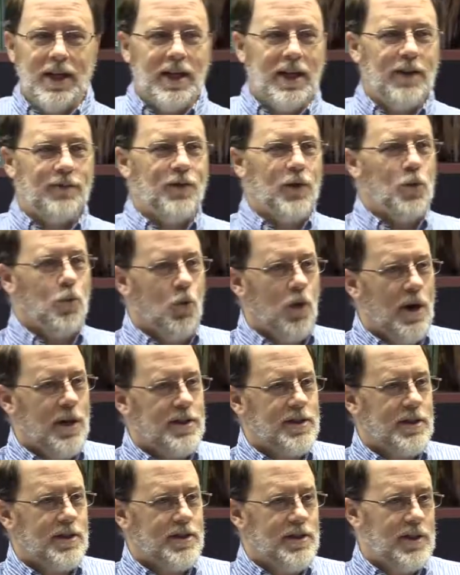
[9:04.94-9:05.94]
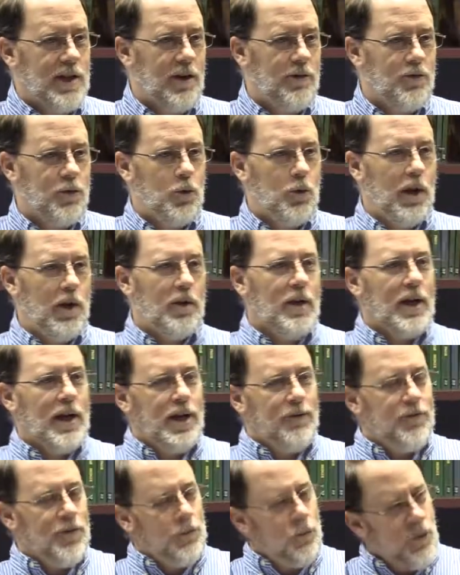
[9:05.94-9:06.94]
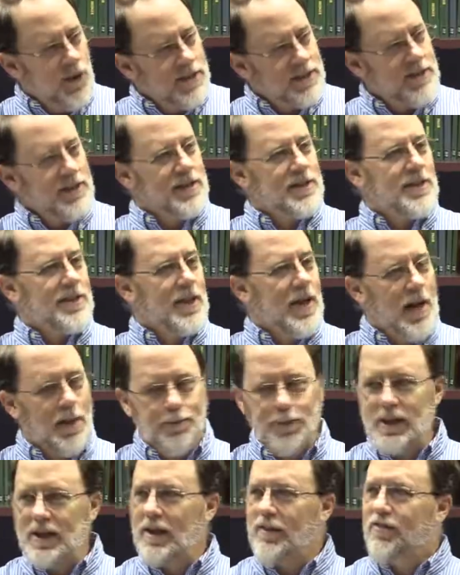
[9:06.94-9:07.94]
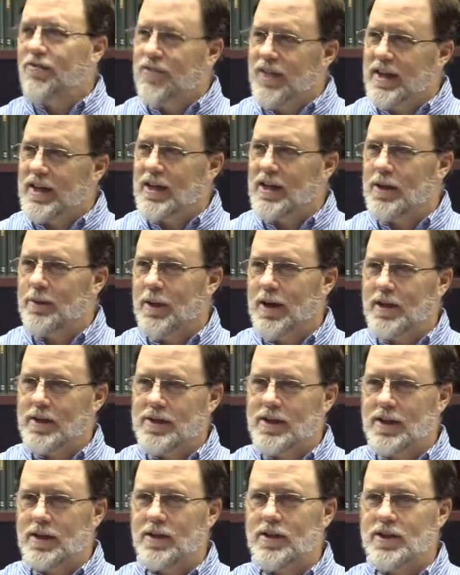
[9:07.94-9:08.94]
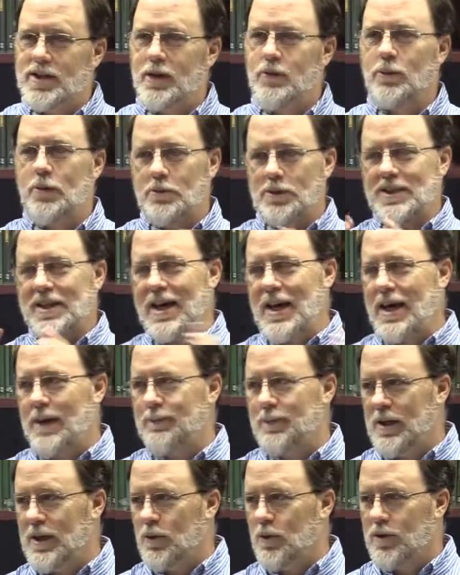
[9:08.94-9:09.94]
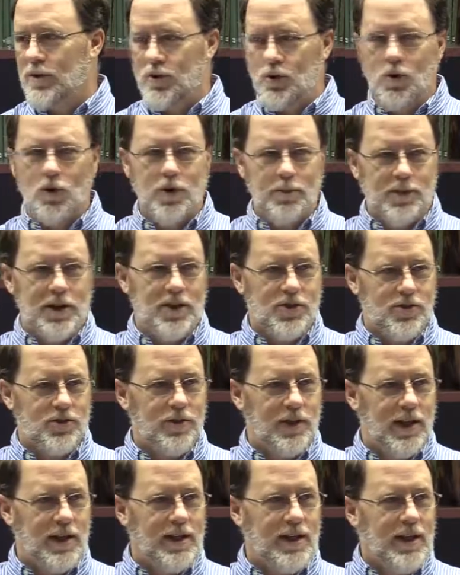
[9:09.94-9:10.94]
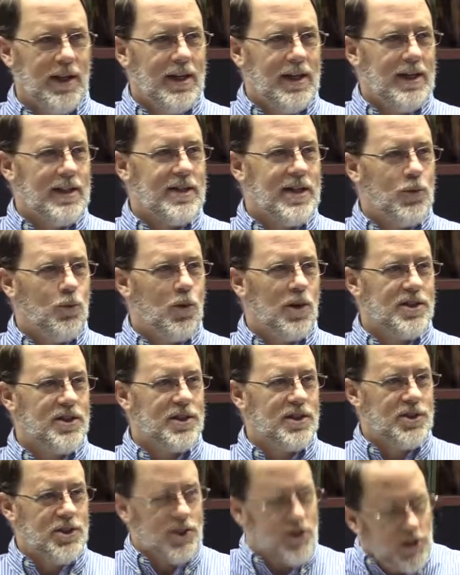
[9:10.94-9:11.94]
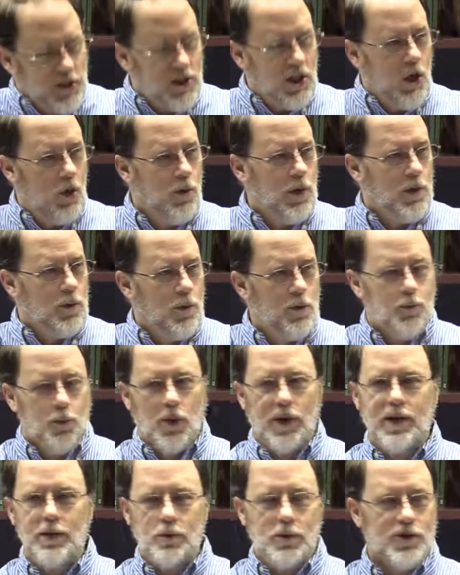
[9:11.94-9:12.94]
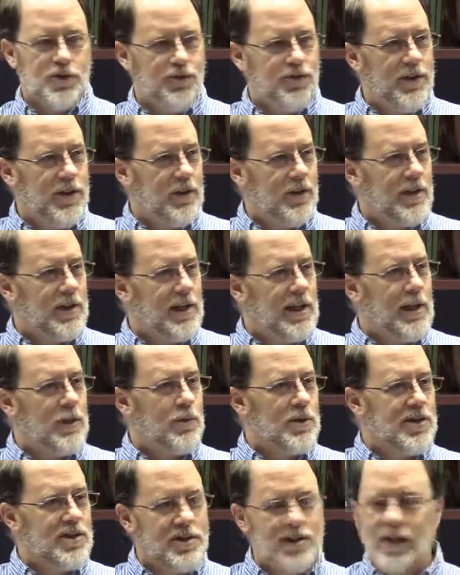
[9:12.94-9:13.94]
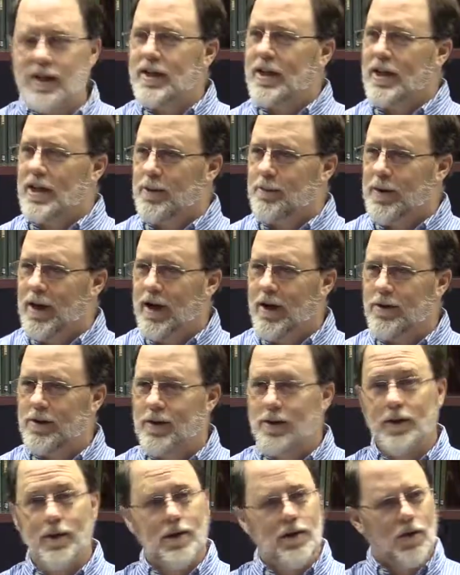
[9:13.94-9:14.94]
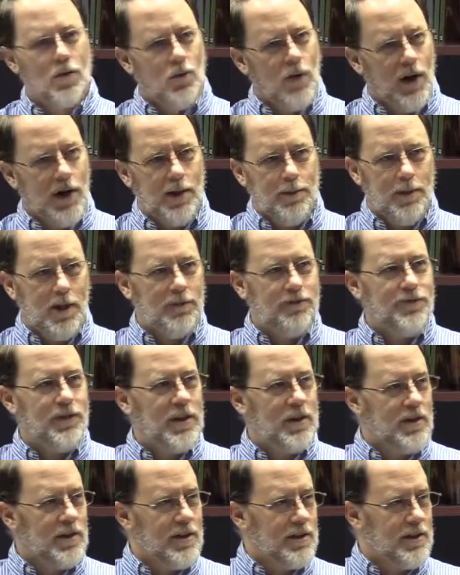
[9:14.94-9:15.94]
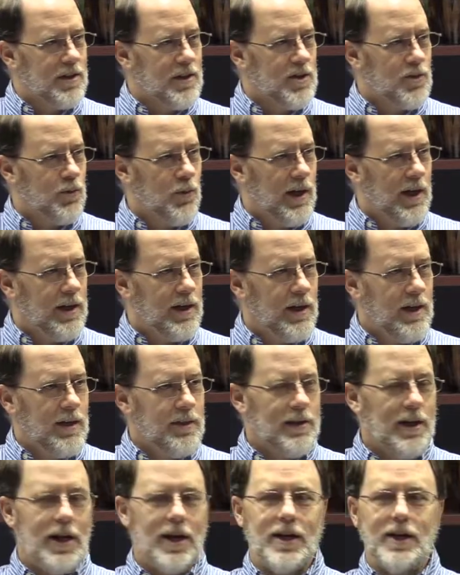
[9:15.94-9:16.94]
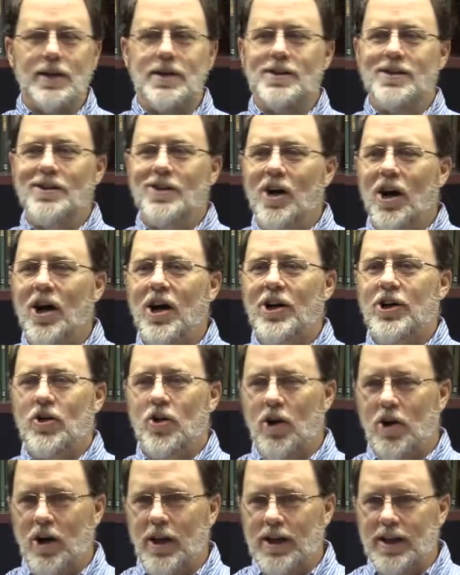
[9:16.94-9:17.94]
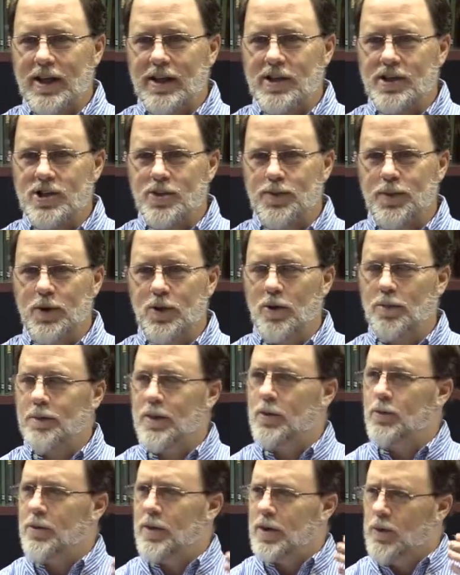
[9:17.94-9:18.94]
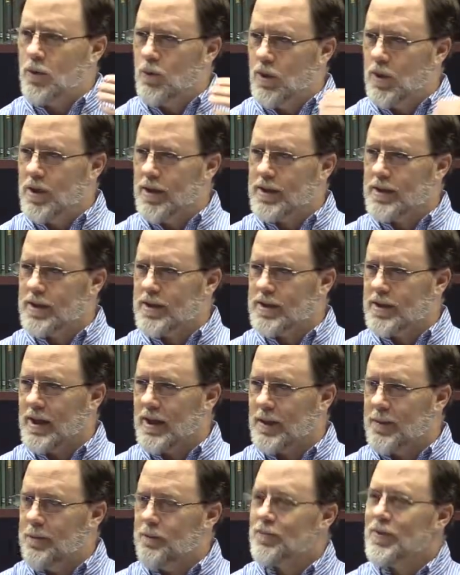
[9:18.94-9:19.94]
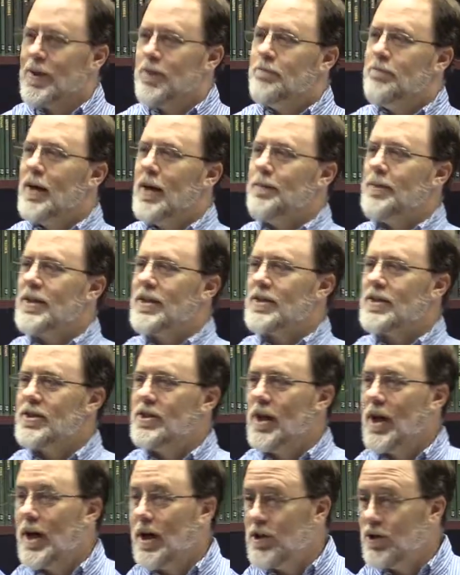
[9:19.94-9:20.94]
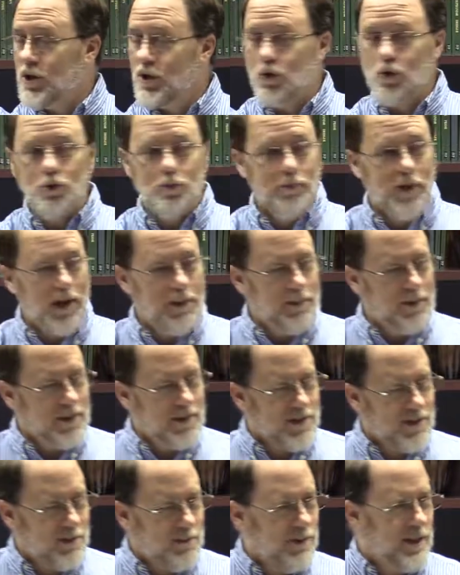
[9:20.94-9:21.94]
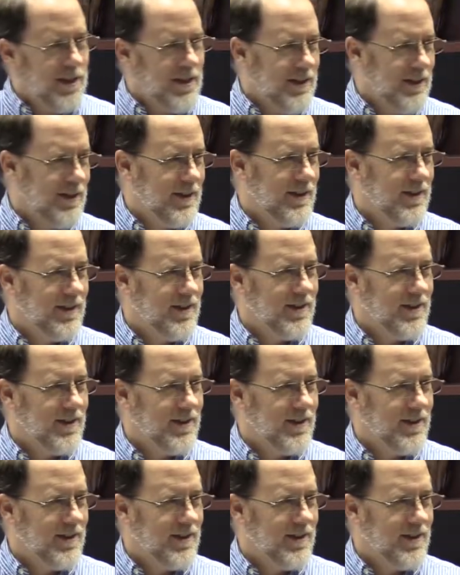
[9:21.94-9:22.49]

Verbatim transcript: if he wasn't self aware, if he wasn't stopping and thinking about it. See, you see, what was happening with Norm yesterday is he wasn't just going with what he was feeling, he was thinking about. Why am I feeling this way? That is not haughty in spirit, but being willing to say, maybe it's not you, maybe it's me.